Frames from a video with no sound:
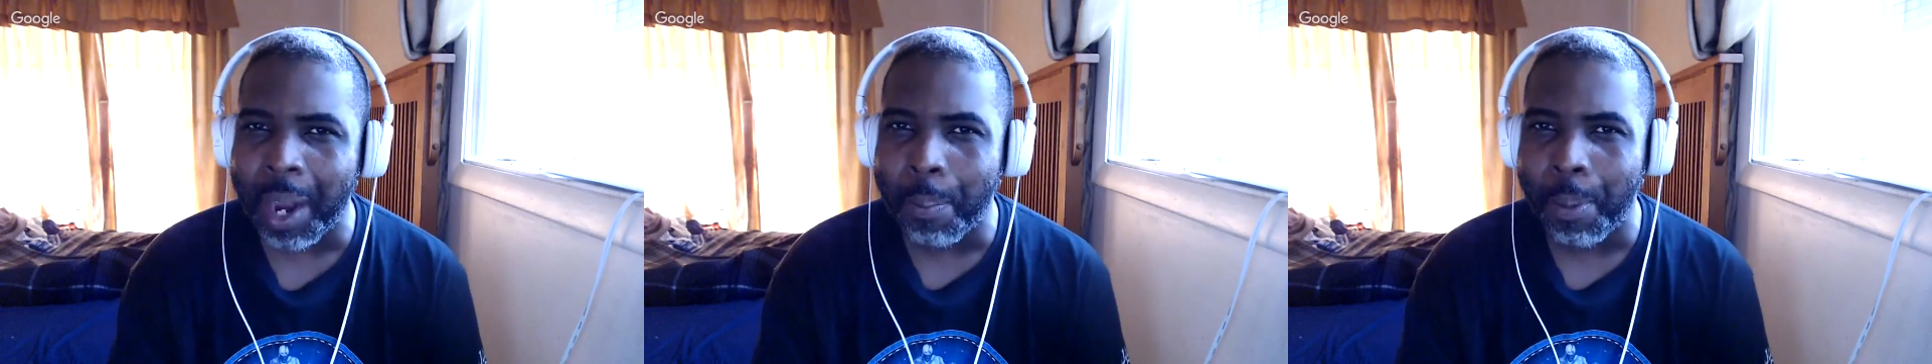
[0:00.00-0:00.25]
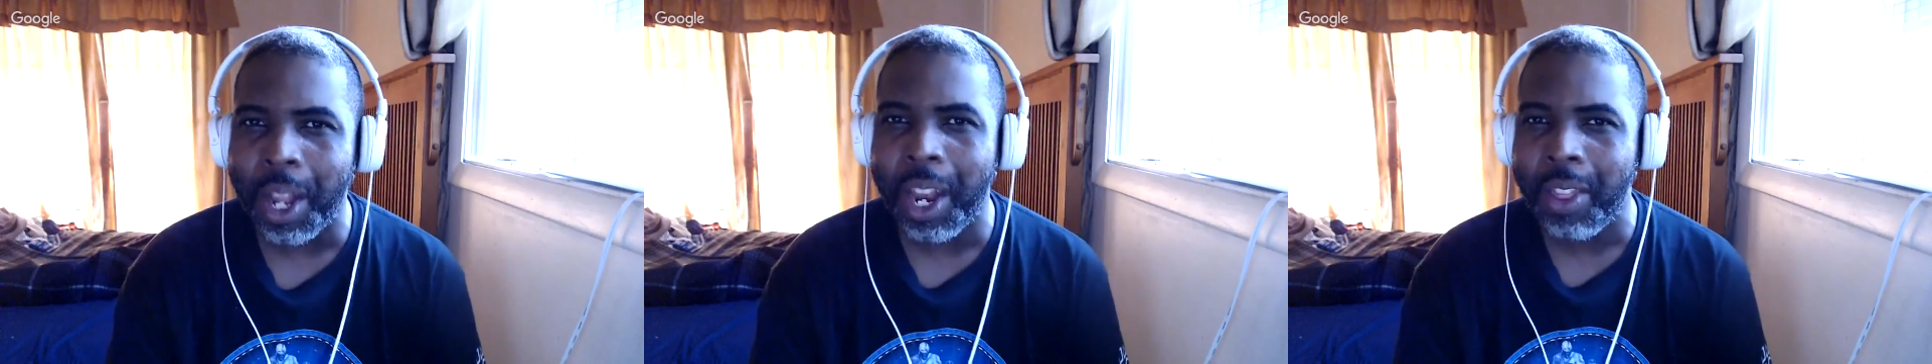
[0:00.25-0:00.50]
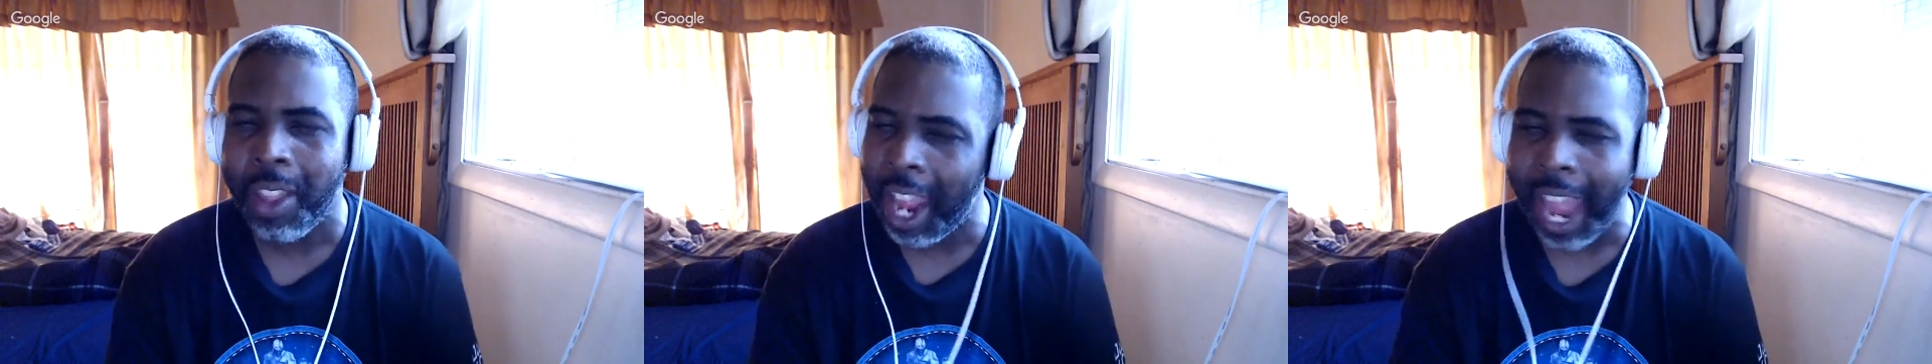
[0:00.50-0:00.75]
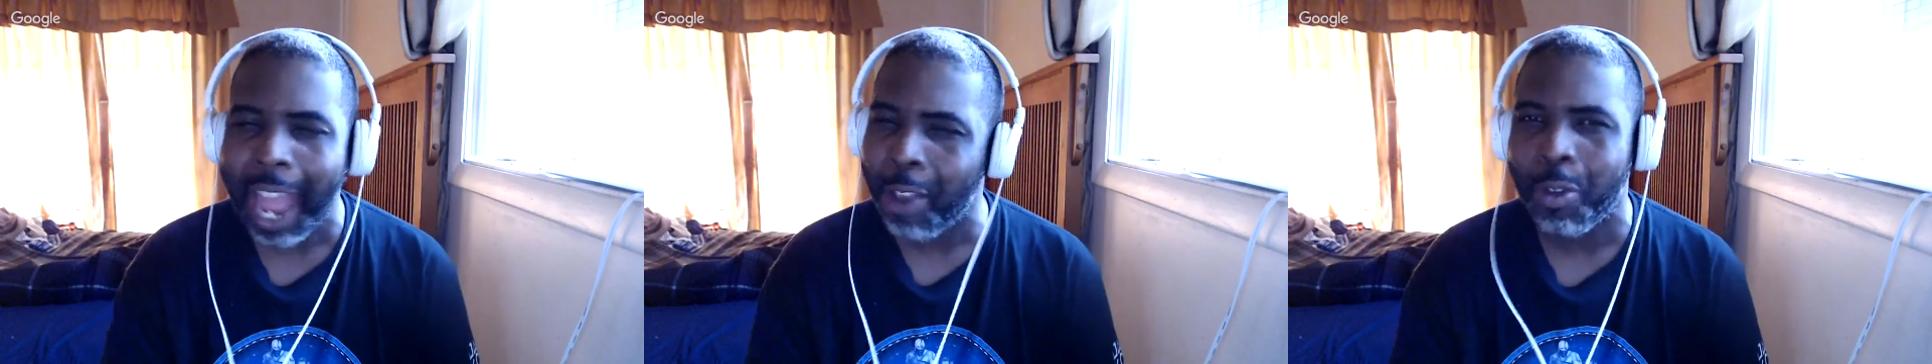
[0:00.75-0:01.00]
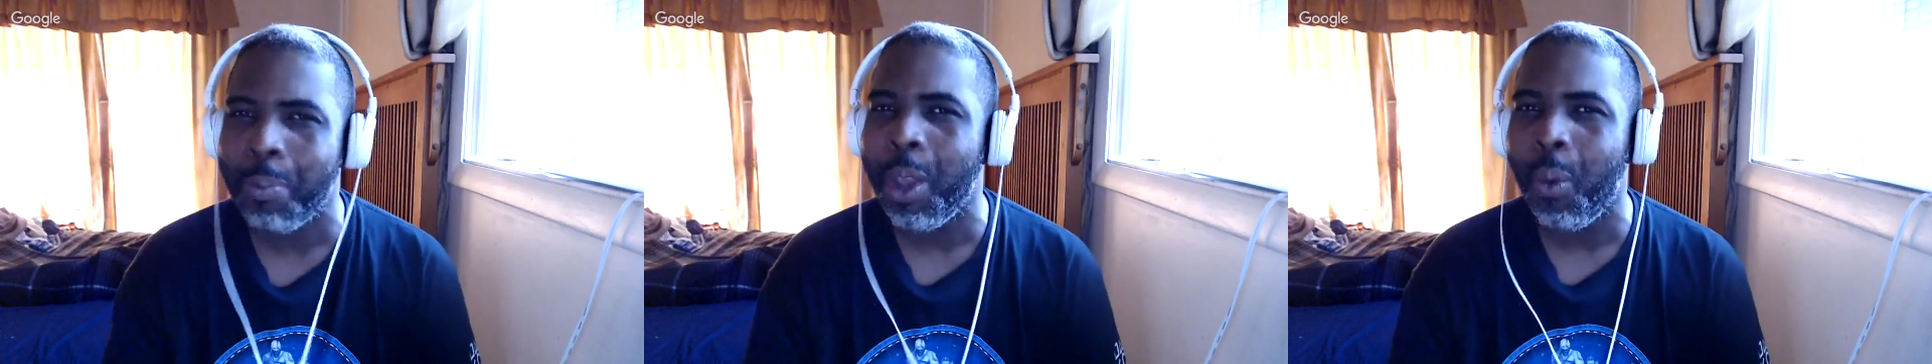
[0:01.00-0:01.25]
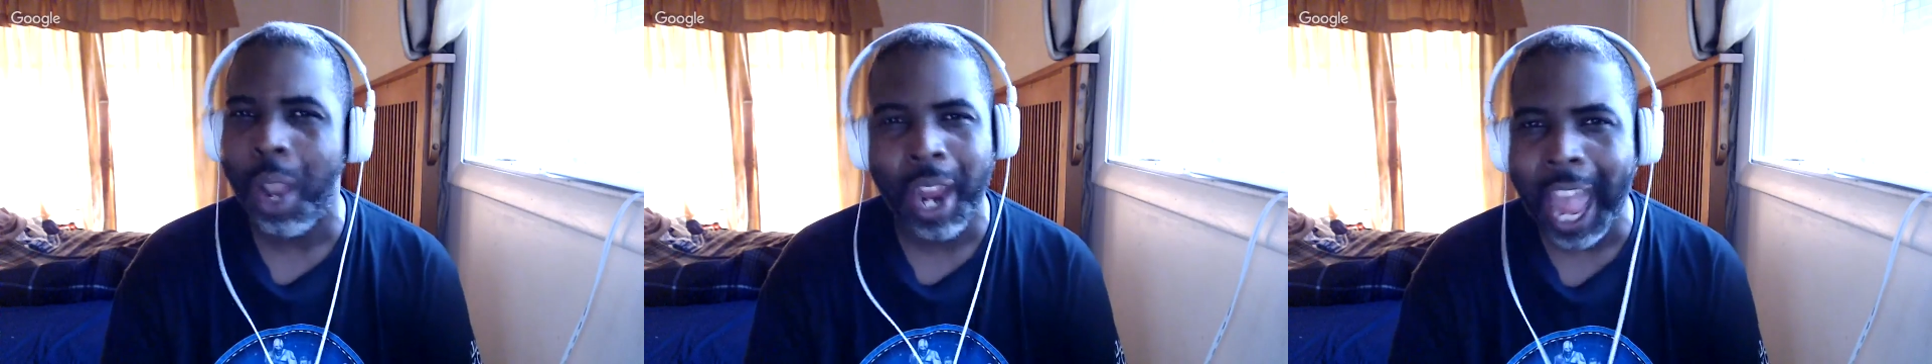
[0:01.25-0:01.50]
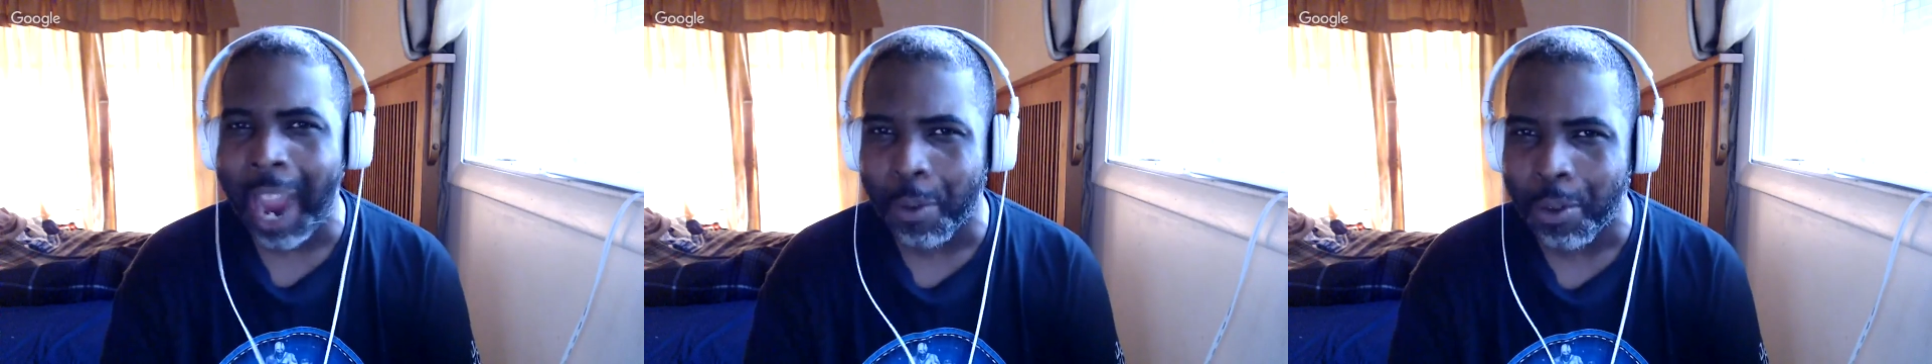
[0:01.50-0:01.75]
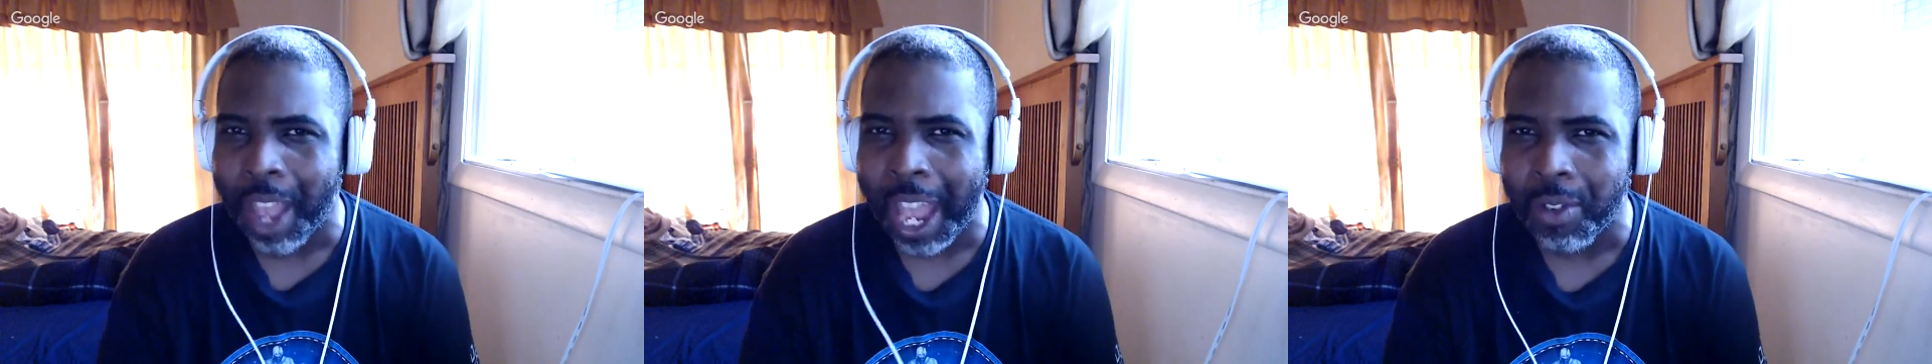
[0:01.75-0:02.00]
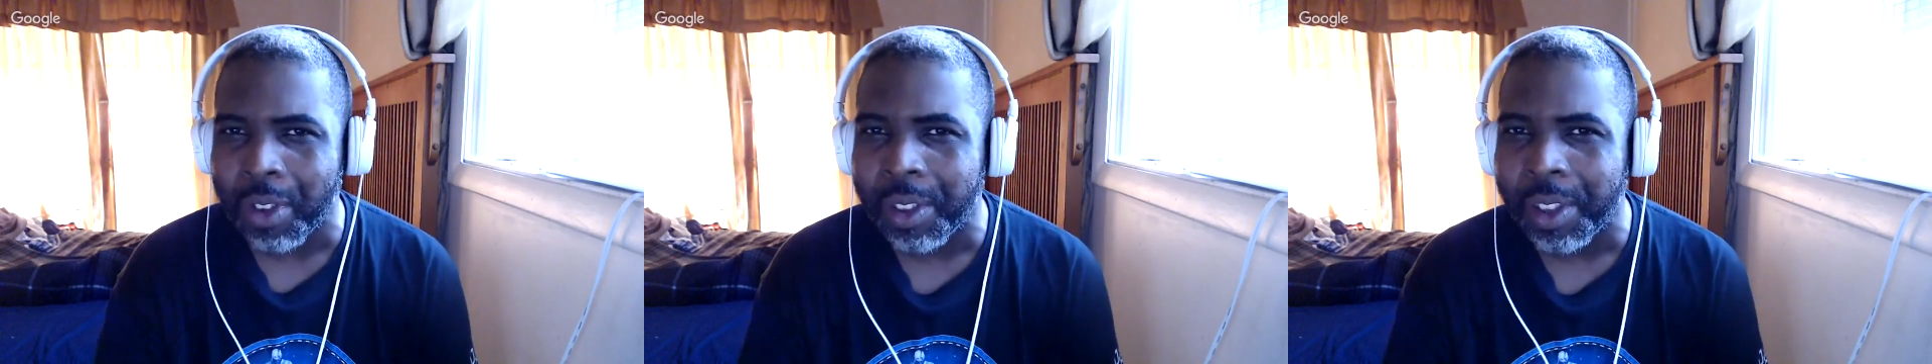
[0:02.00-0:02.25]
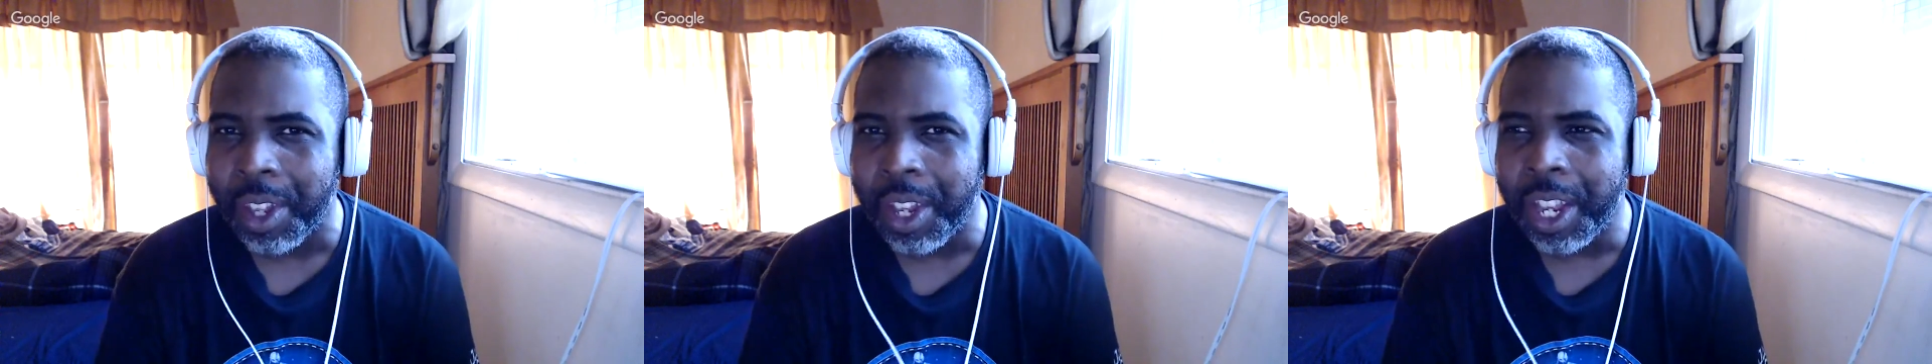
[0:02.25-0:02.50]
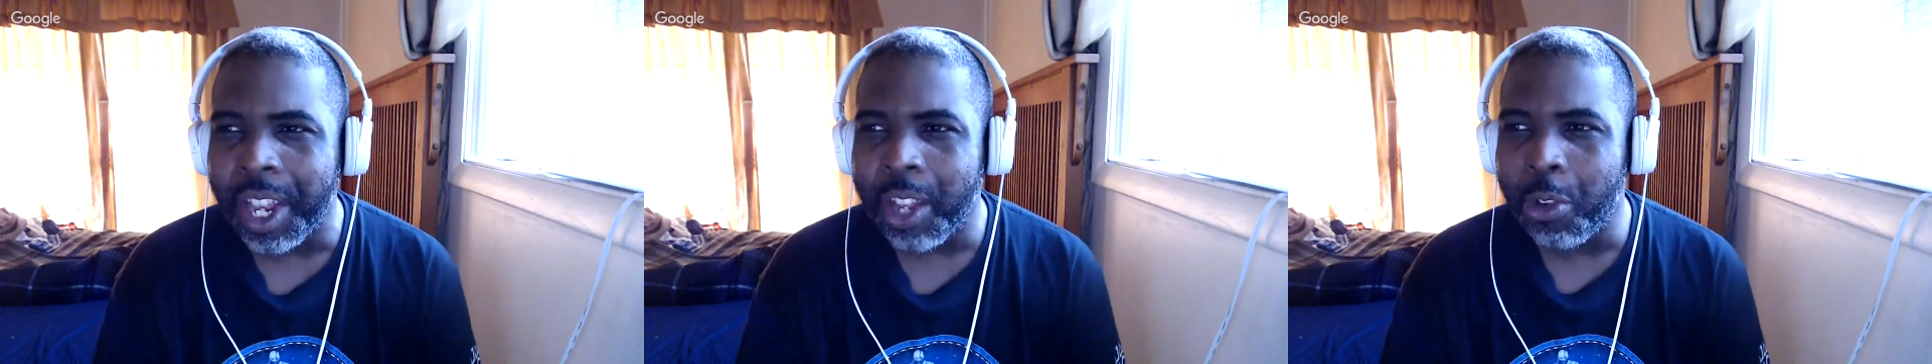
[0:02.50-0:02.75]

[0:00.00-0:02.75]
but there has to be a way to advertise it,